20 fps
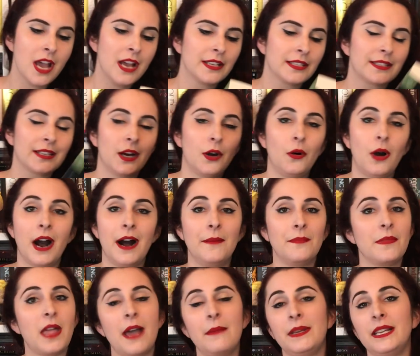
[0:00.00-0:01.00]
So,
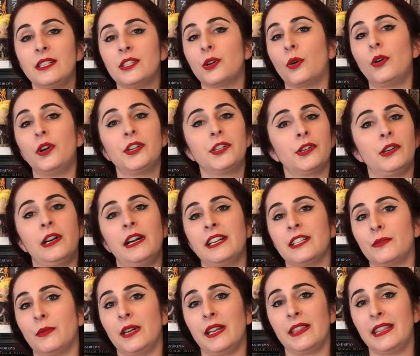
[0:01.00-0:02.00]
I mean, Torturer
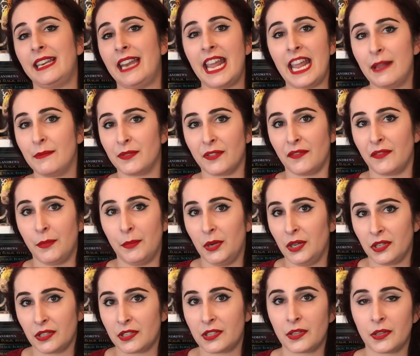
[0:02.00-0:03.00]
is one of the names of the
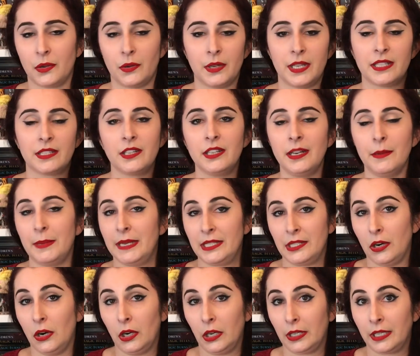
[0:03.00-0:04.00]
book, so it's gonna be
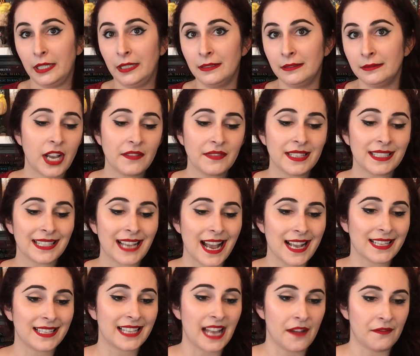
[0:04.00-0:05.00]
dark. You have this guy
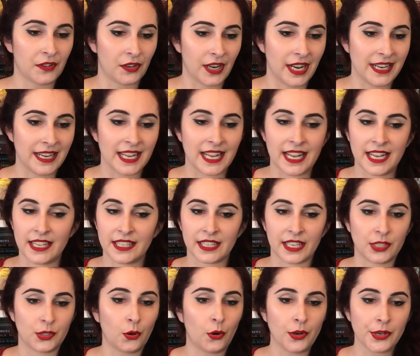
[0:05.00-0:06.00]
Severin, he's
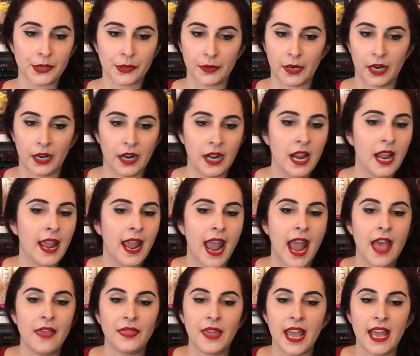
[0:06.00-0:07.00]
a torturer,
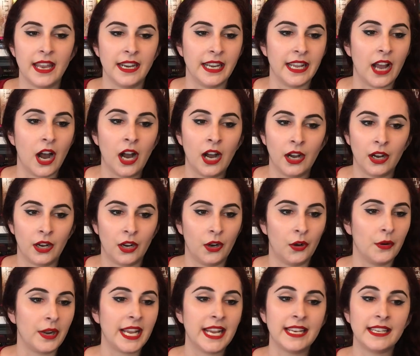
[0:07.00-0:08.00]
and then,
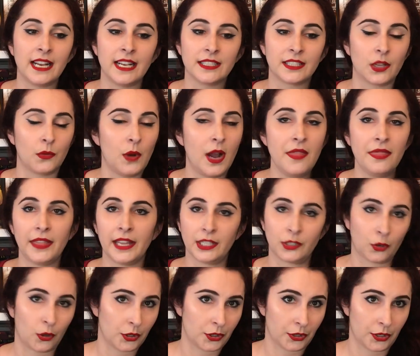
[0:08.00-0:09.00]
uh-oh, he does the one thing
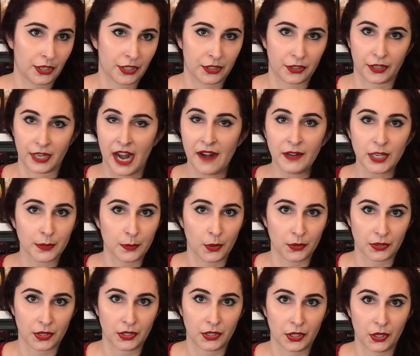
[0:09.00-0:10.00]
torturers are never
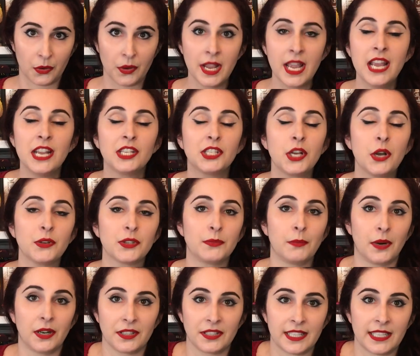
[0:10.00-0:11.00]
supposed to do, shows
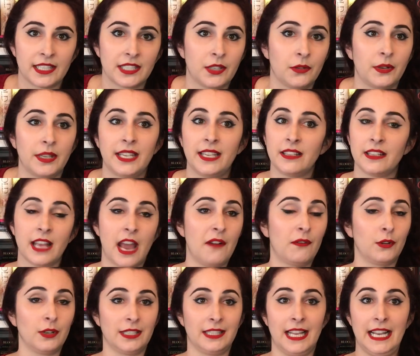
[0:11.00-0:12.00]
mercy. So
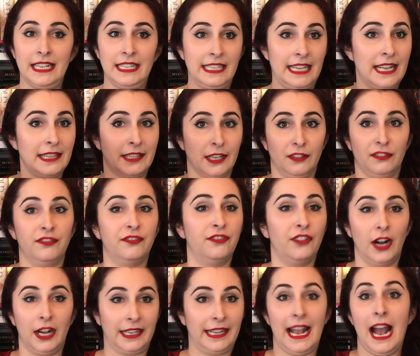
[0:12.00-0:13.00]
everyone's like, get the
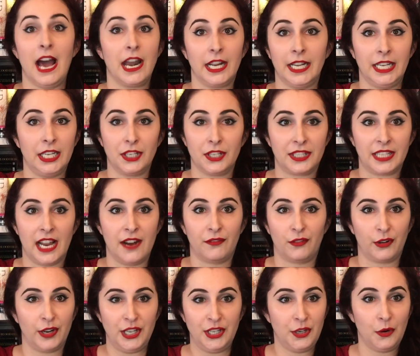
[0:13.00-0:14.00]
fuck out of here,
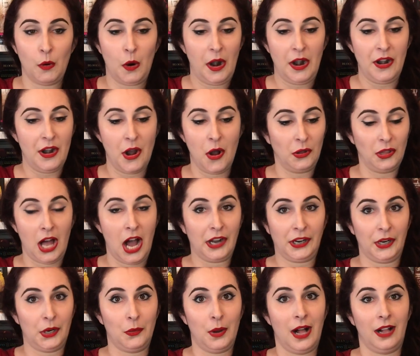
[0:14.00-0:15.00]
Severin, you are no
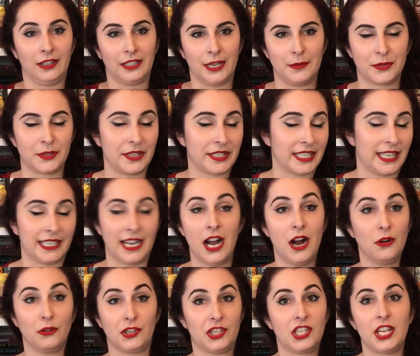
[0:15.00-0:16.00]
longer welcome. So he's like,
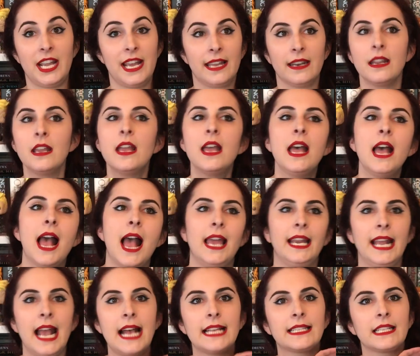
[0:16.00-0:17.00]
oh shit,
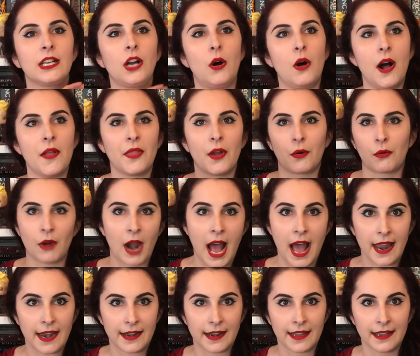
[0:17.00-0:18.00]
and he has to go on the
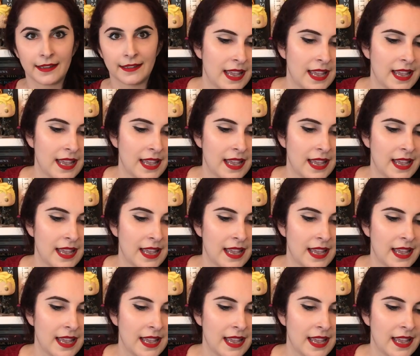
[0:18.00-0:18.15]
run.